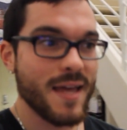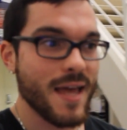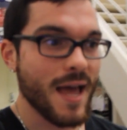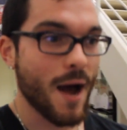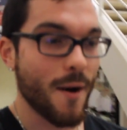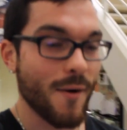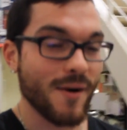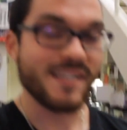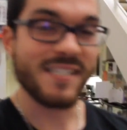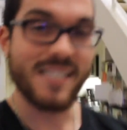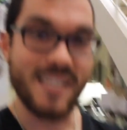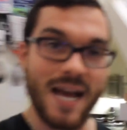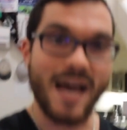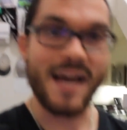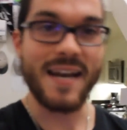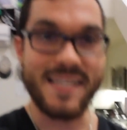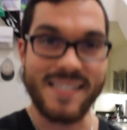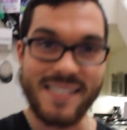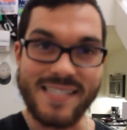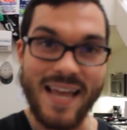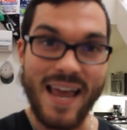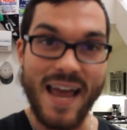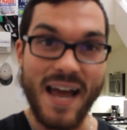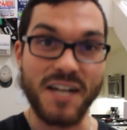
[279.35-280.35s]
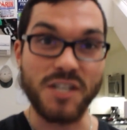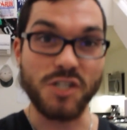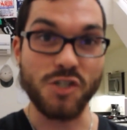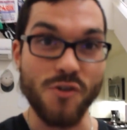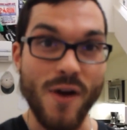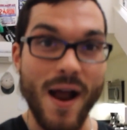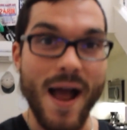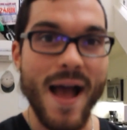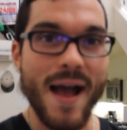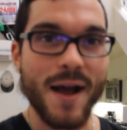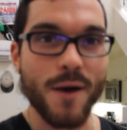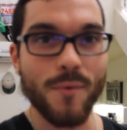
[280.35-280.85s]
kind of stay on
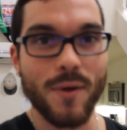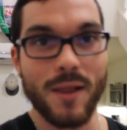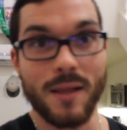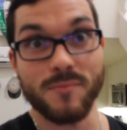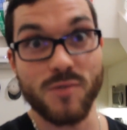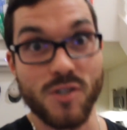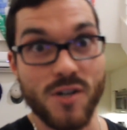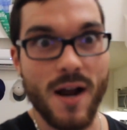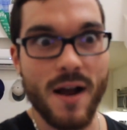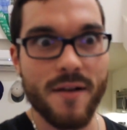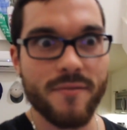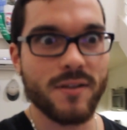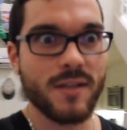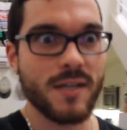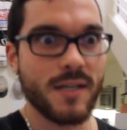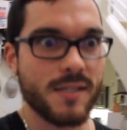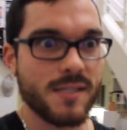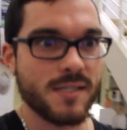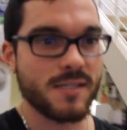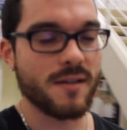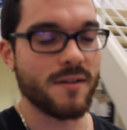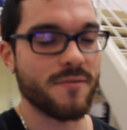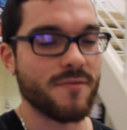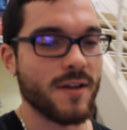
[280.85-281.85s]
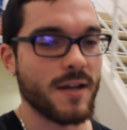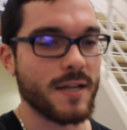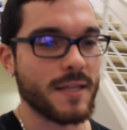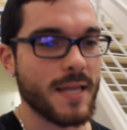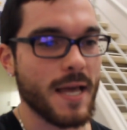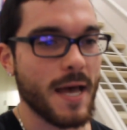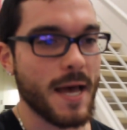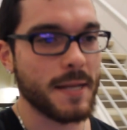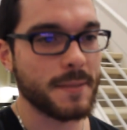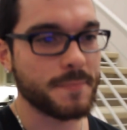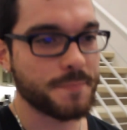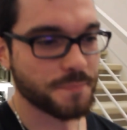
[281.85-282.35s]
track while I'm traveling and stuff like
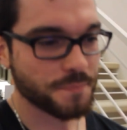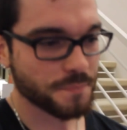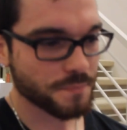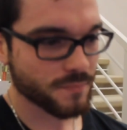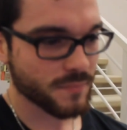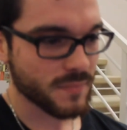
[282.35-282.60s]
that.